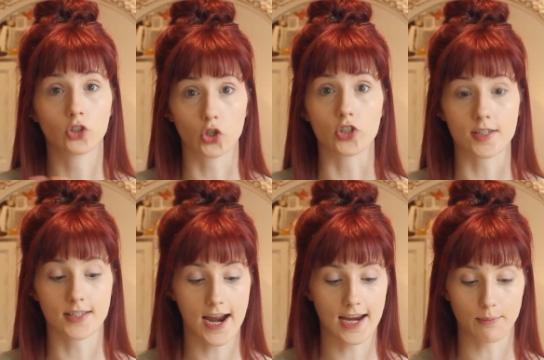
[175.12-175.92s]
good
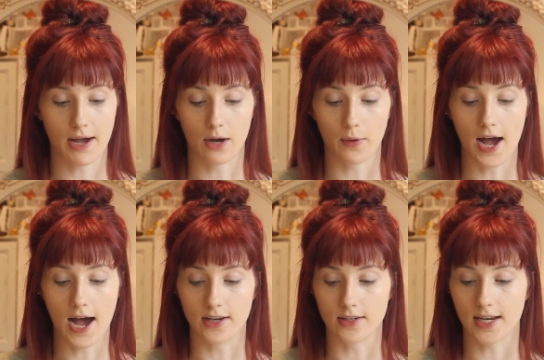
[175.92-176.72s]
staying power
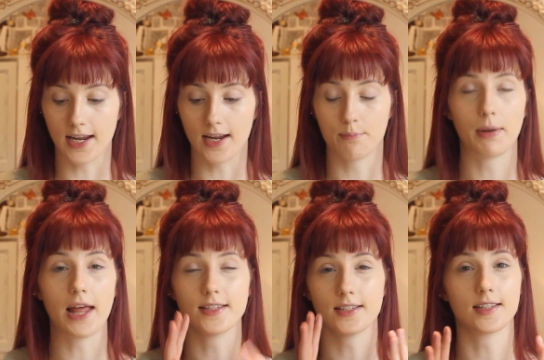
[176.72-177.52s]
and it
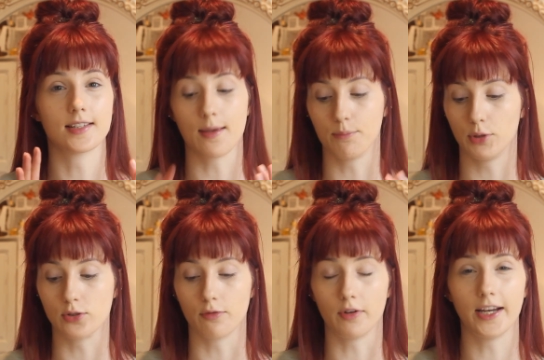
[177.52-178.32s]
blends into the skin
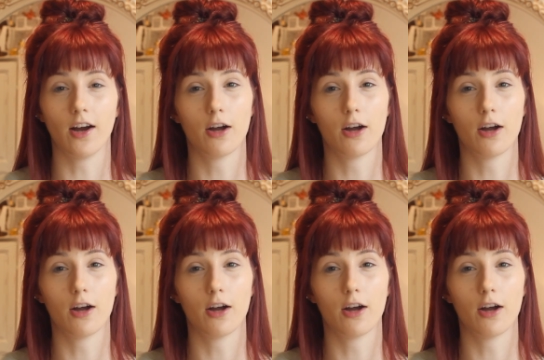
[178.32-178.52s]
beautifully.